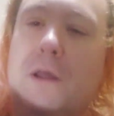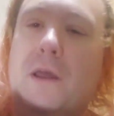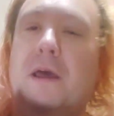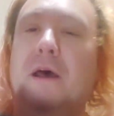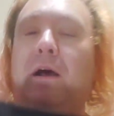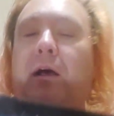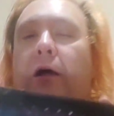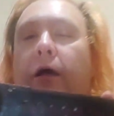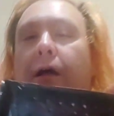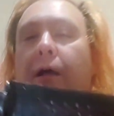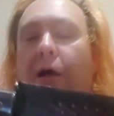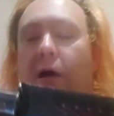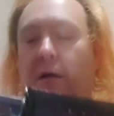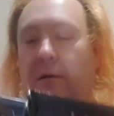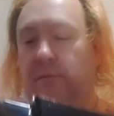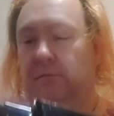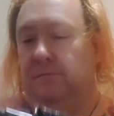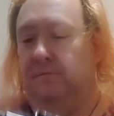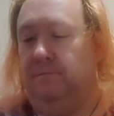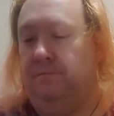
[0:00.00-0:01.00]
yeah.
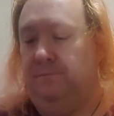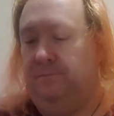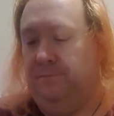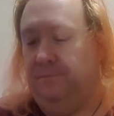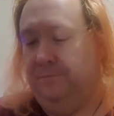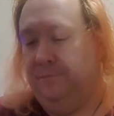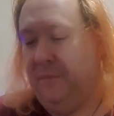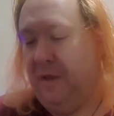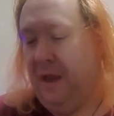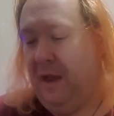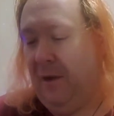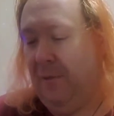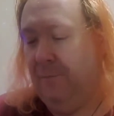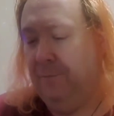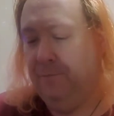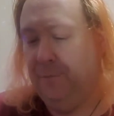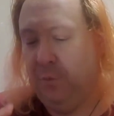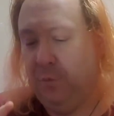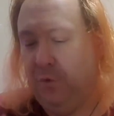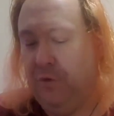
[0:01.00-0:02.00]

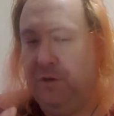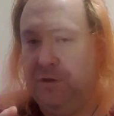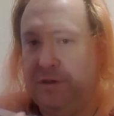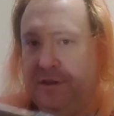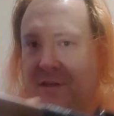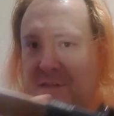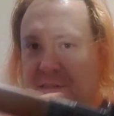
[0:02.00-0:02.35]
Now, what this